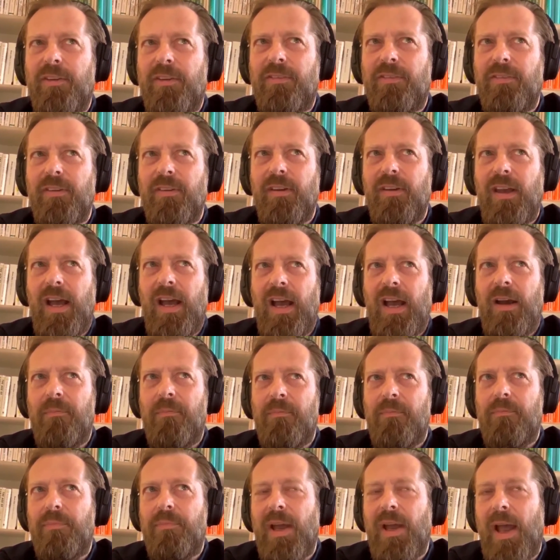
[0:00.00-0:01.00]
but
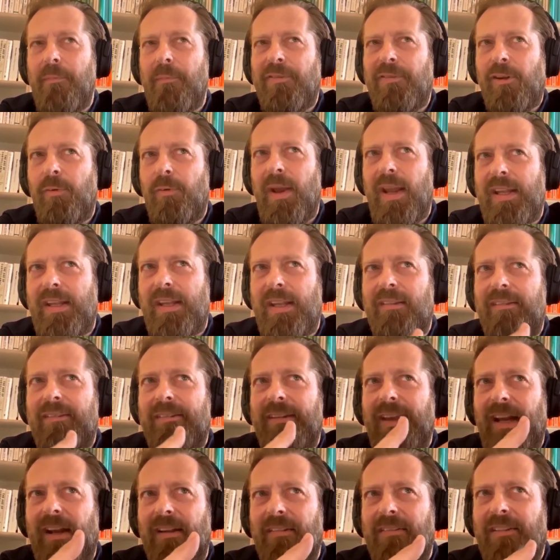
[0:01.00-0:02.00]
perhaps
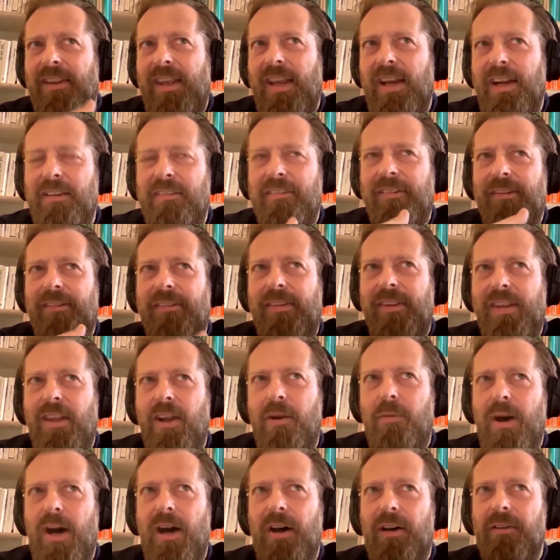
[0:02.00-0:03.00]
creating
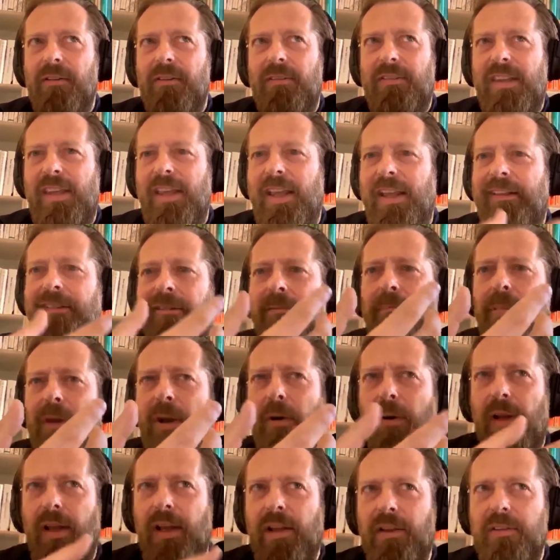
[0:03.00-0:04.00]
scarcity around the
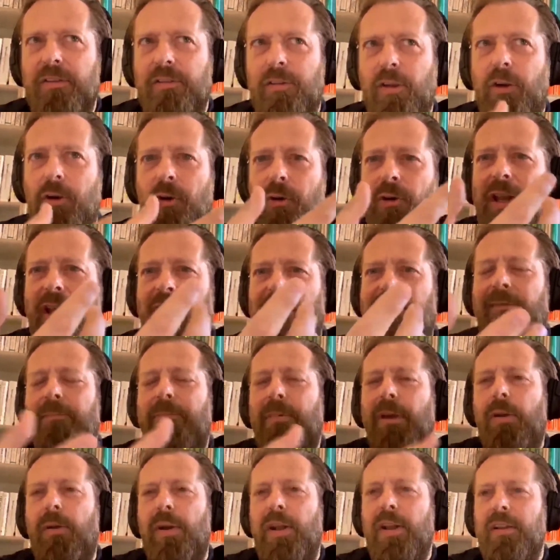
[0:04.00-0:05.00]
experience, the good
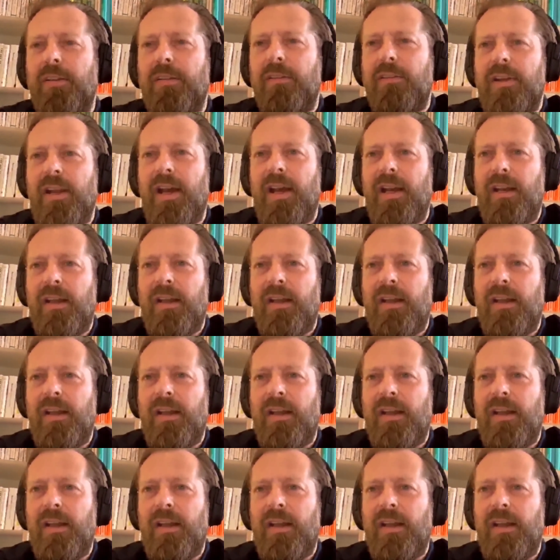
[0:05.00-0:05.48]
experience.